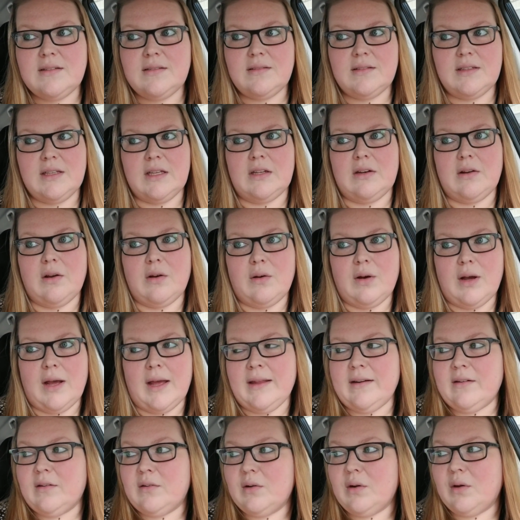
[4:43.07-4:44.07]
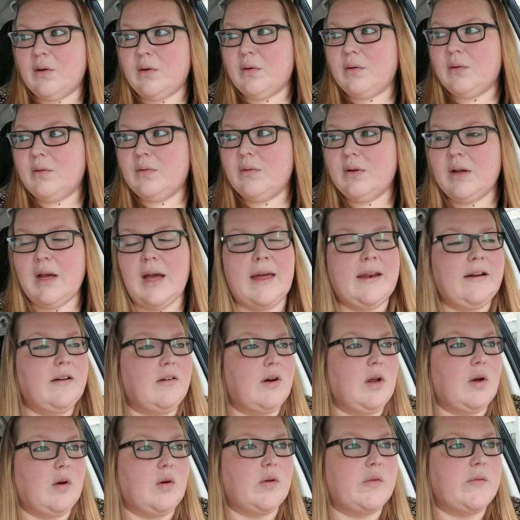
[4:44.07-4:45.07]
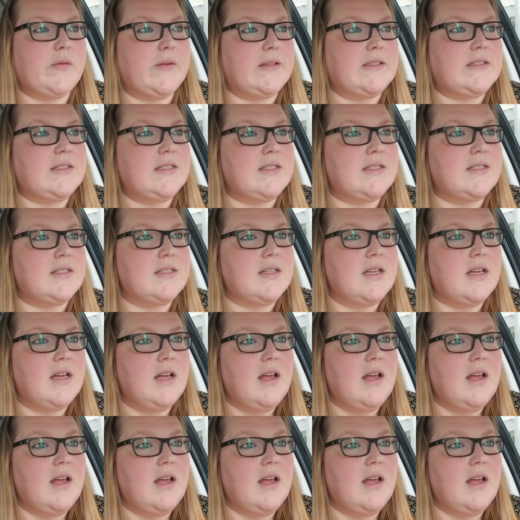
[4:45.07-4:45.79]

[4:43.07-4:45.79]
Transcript: You know, I don't know if it's